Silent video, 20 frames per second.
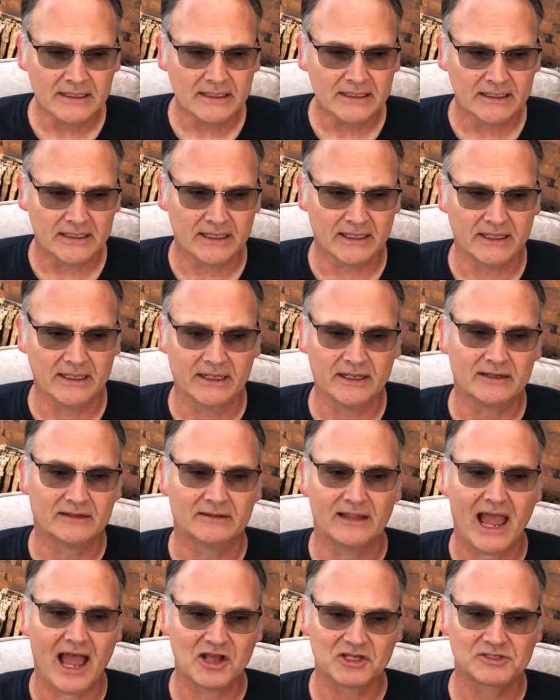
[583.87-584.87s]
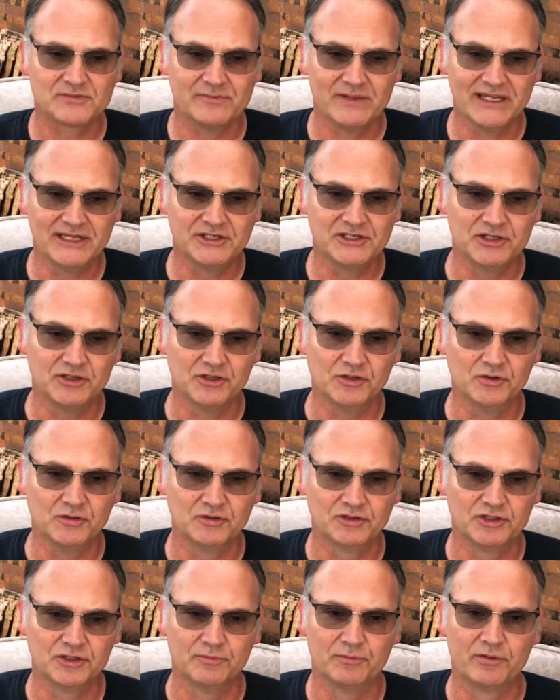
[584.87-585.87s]
it allows me
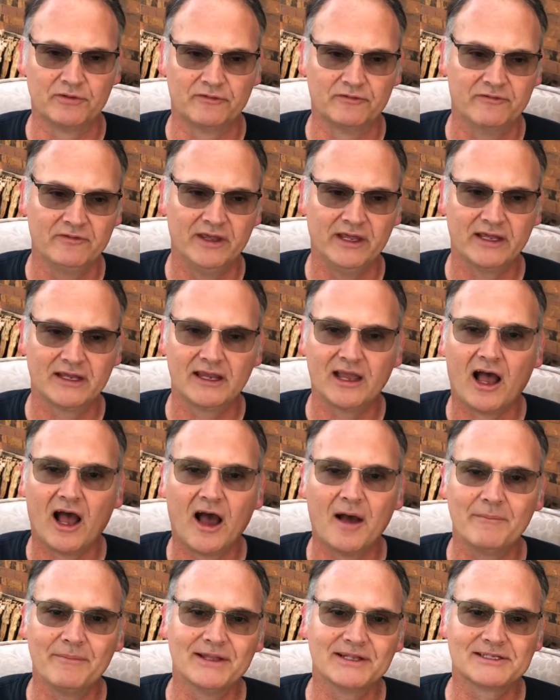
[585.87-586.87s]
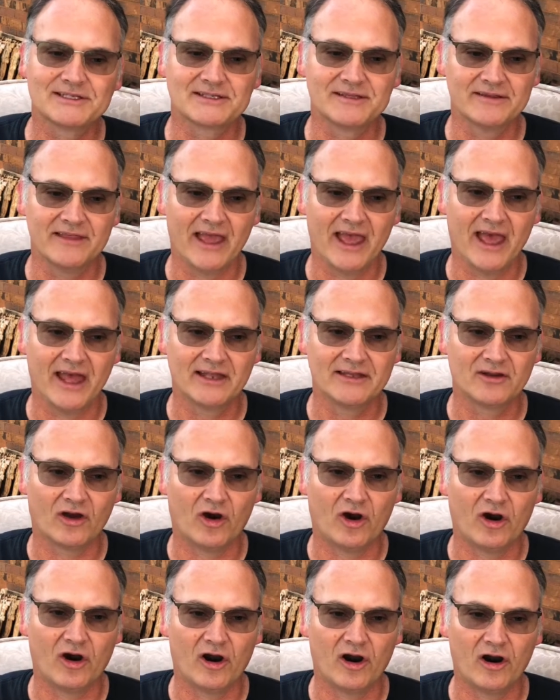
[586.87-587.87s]
to prevent comments that
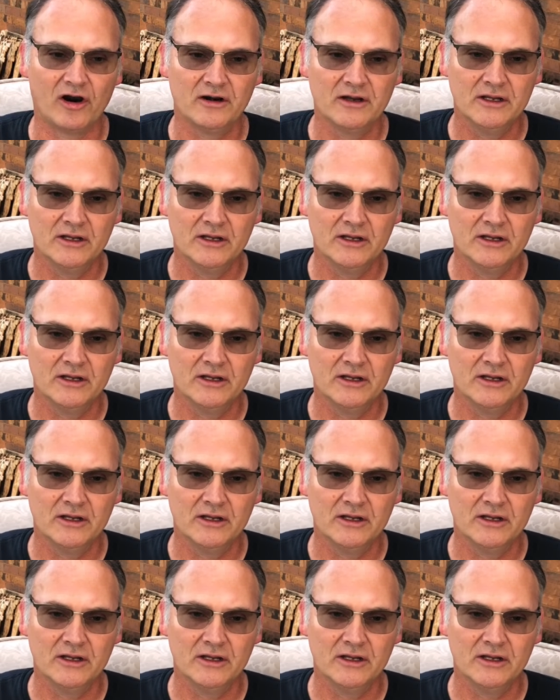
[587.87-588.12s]
are